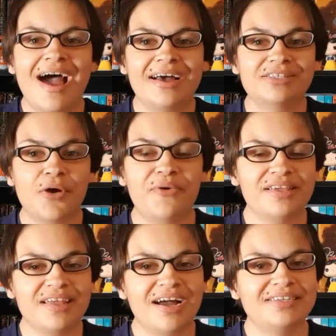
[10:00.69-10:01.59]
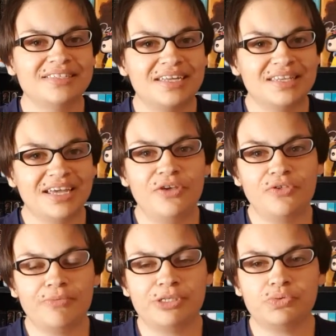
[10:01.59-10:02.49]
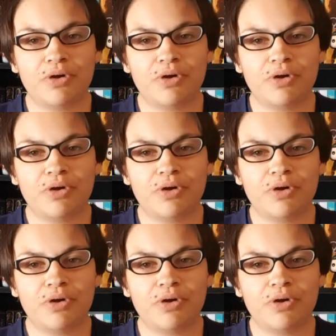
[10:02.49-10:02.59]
As always, guys, thank you so much